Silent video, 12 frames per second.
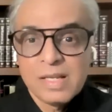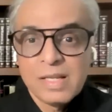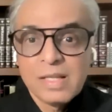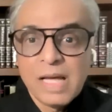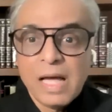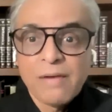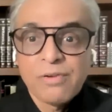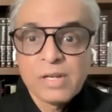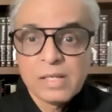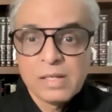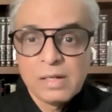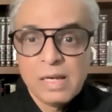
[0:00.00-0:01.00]
in the
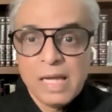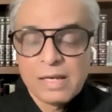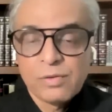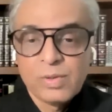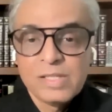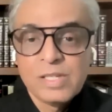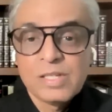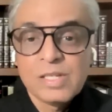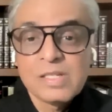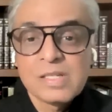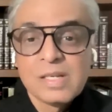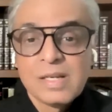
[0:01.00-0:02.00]
African language, it
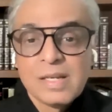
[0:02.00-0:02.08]
is